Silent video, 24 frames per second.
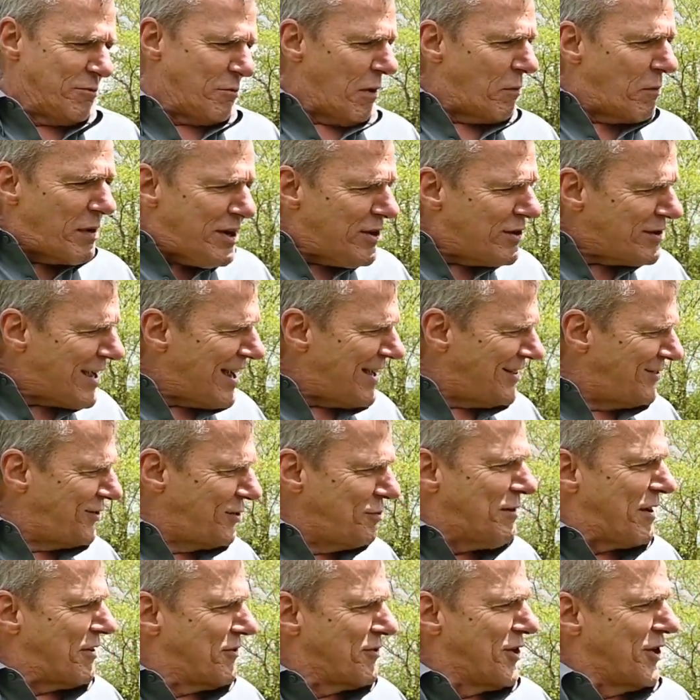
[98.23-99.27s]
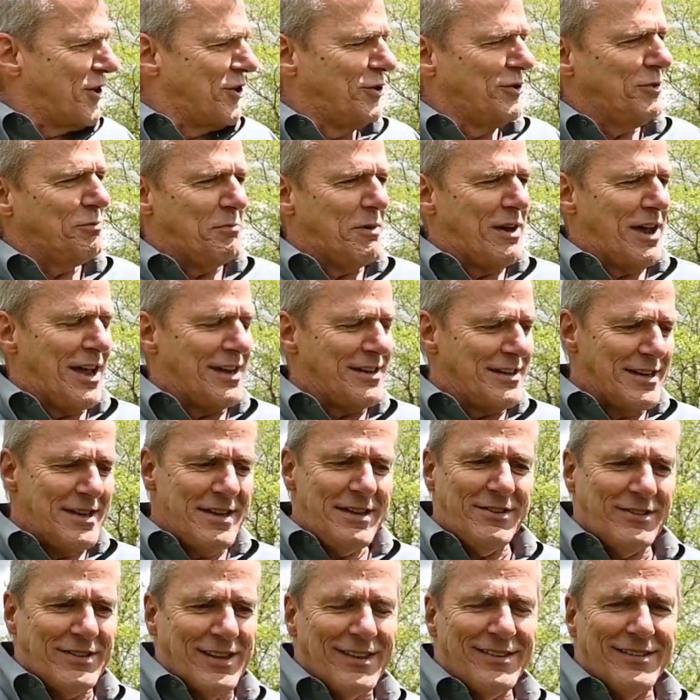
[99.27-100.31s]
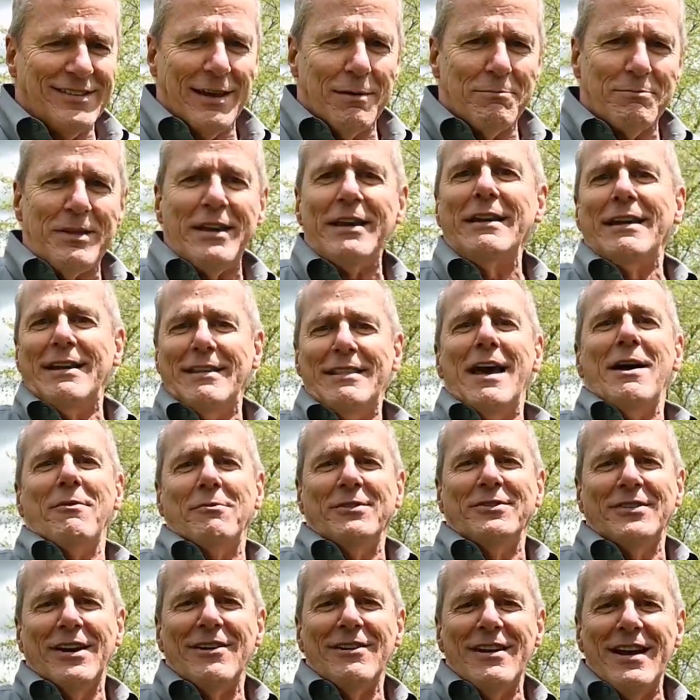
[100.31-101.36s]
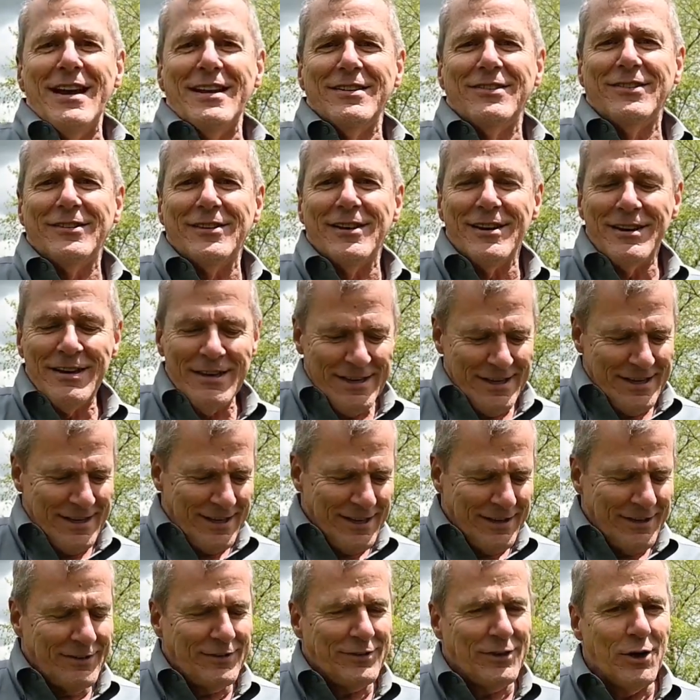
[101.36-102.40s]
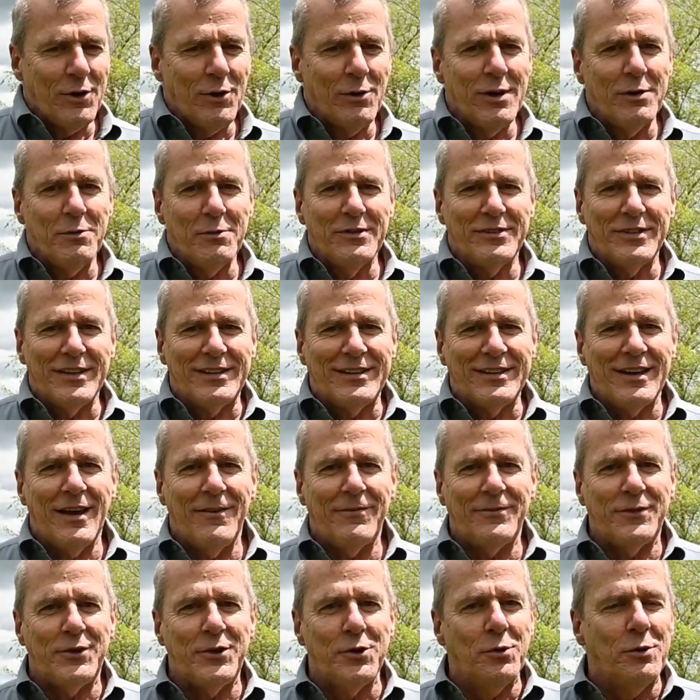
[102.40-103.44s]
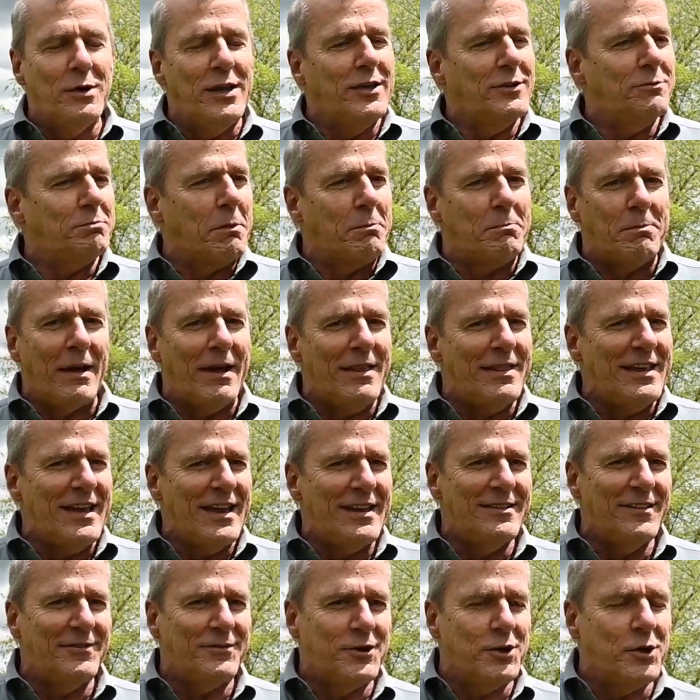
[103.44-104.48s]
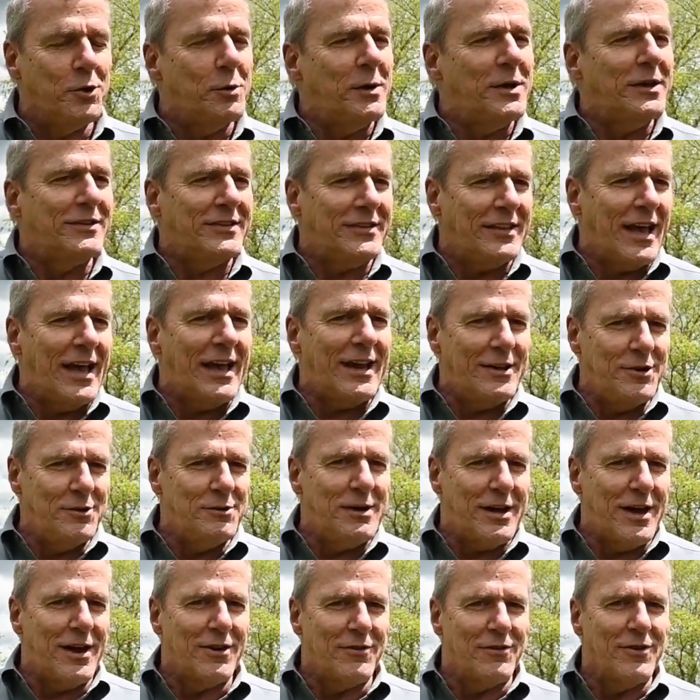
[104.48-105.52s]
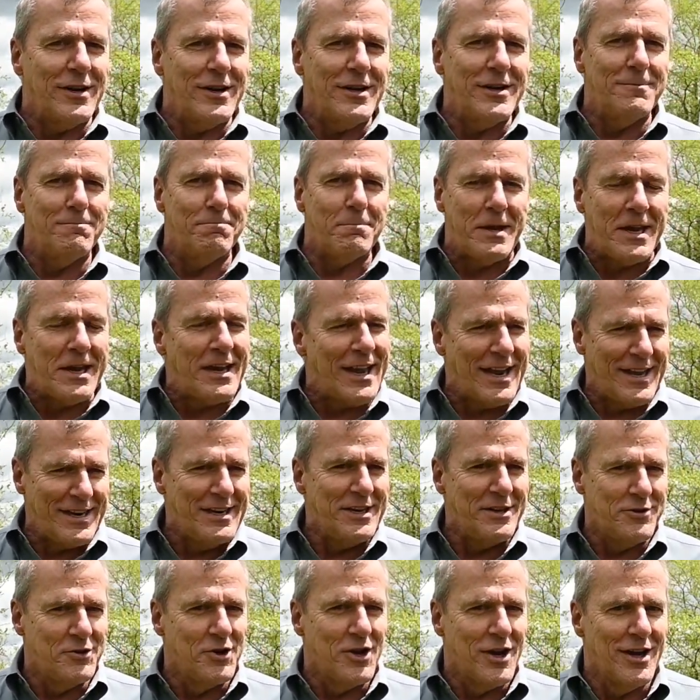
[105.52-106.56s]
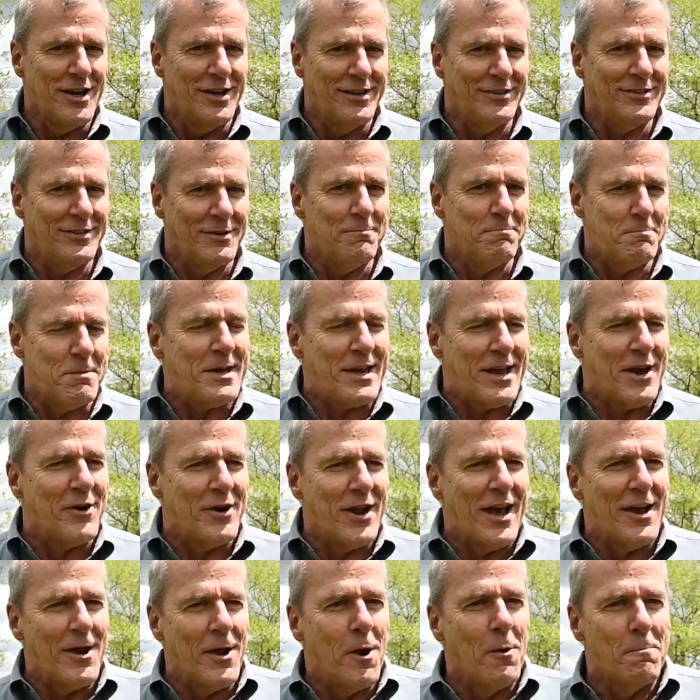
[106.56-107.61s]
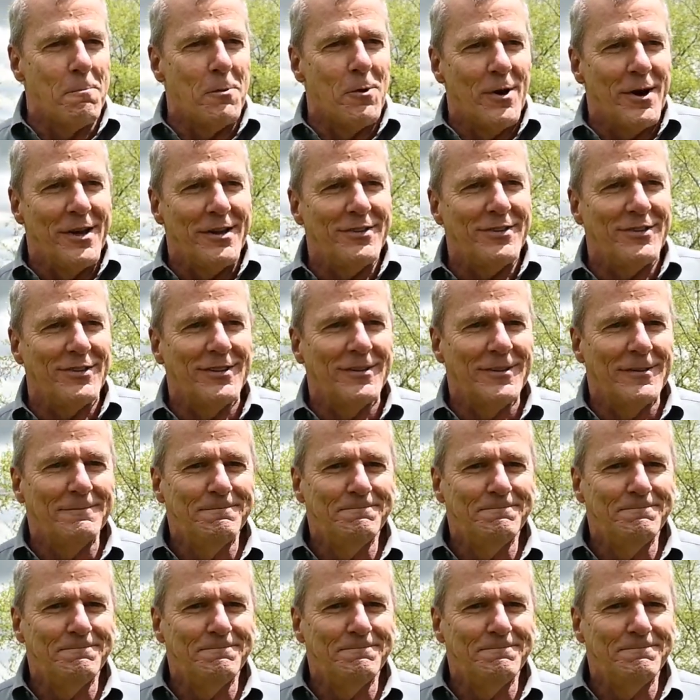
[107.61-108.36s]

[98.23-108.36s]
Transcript: What do you guys do at Rosemont?" And he said something, and that was our answer. So it was a tough 2 weeks, but by the end of 2 weeks, I knew how to read PNID drawings and pick out I/O points.